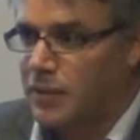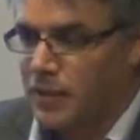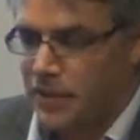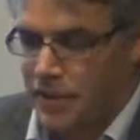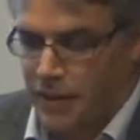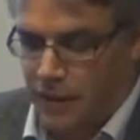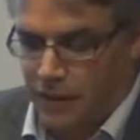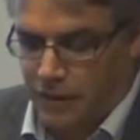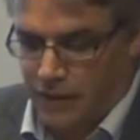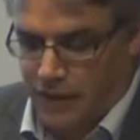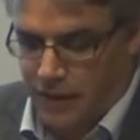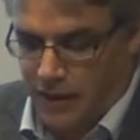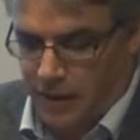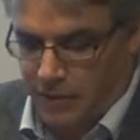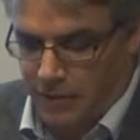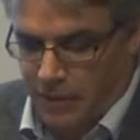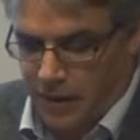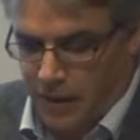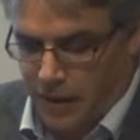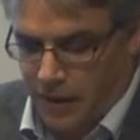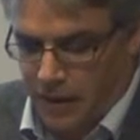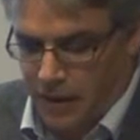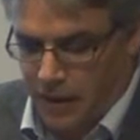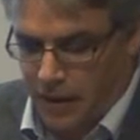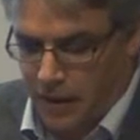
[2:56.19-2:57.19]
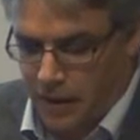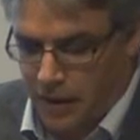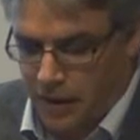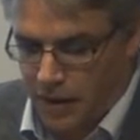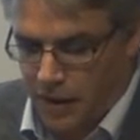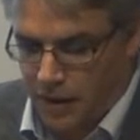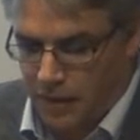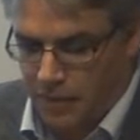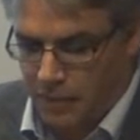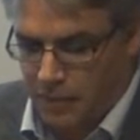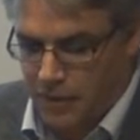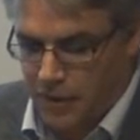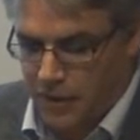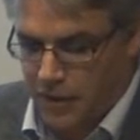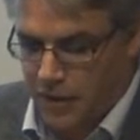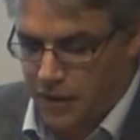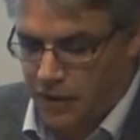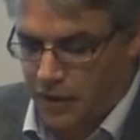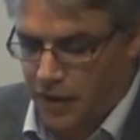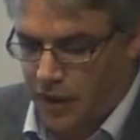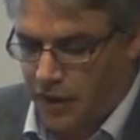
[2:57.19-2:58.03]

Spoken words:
Myself as MD, Christoph